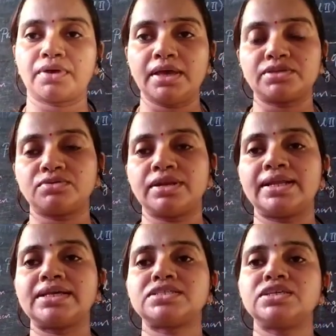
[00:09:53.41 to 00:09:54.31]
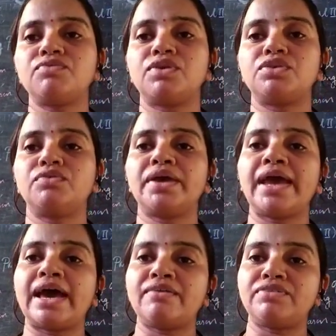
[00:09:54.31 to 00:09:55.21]
Okay, so let us see what do we
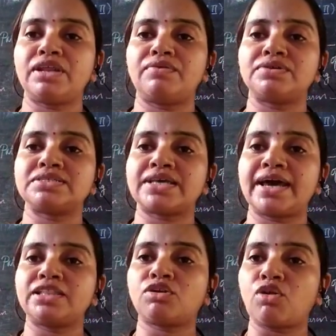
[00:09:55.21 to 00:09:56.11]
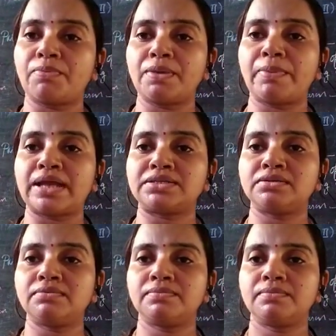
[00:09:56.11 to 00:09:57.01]
have in our Zaid cropping pattern.